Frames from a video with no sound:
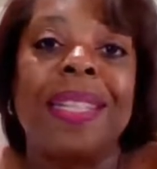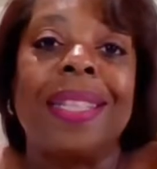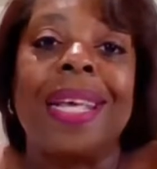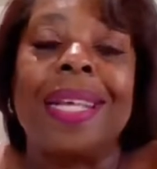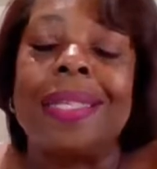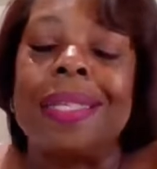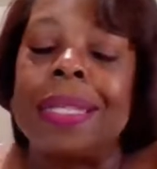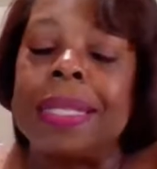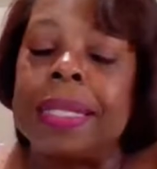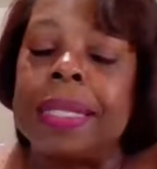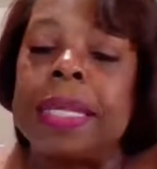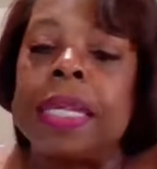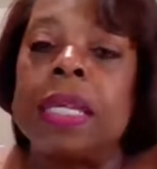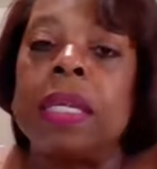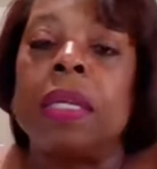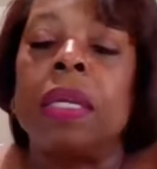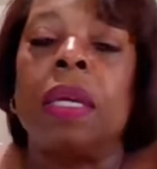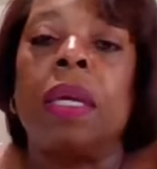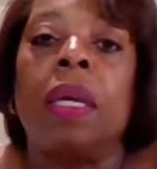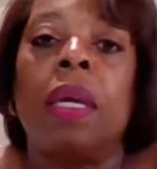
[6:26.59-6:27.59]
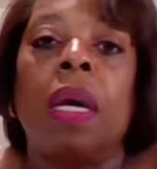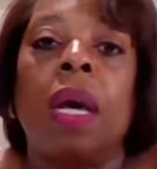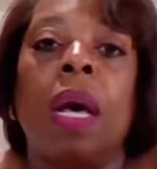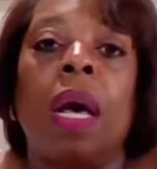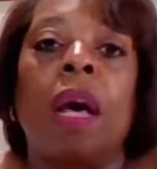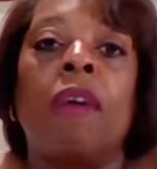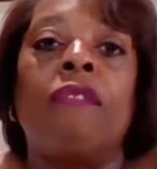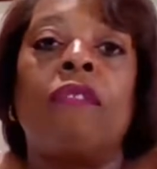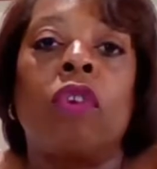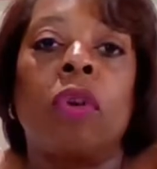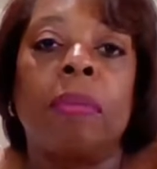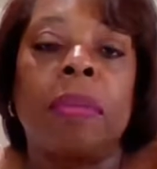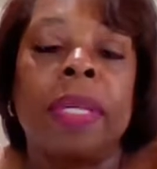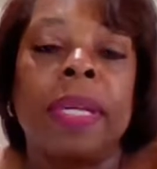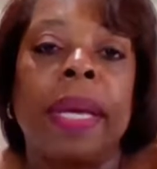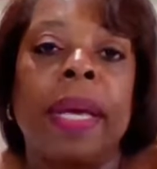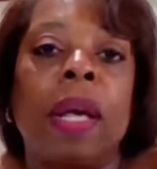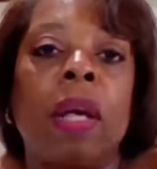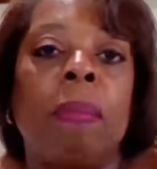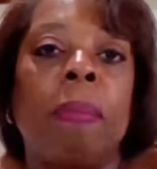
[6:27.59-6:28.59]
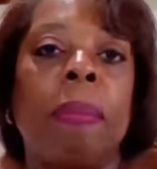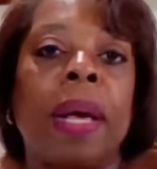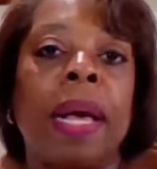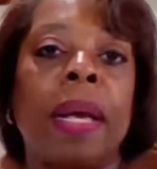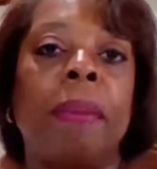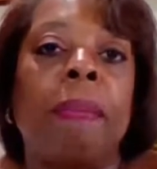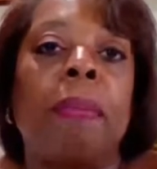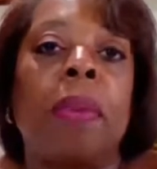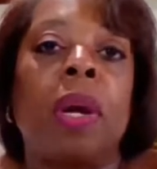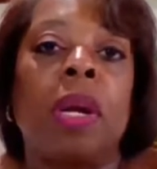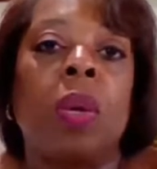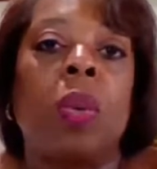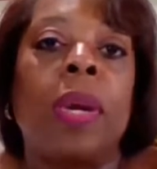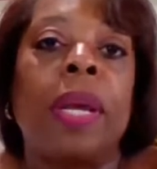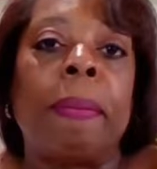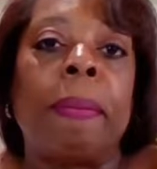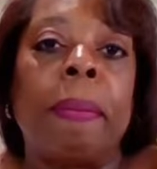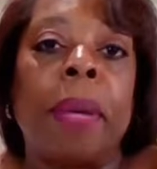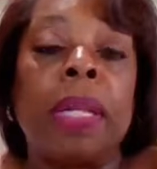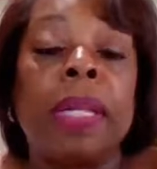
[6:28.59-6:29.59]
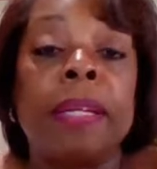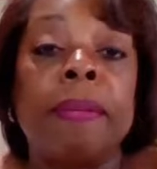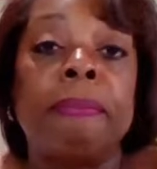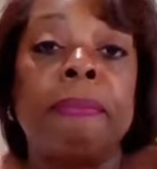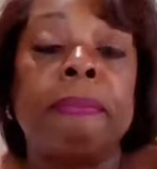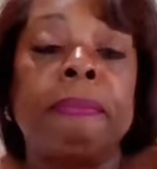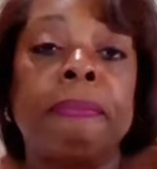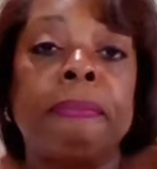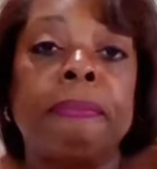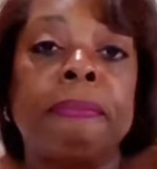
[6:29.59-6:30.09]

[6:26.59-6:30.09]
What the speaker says: That's the seat formerly held by Mark Wayne Mullen.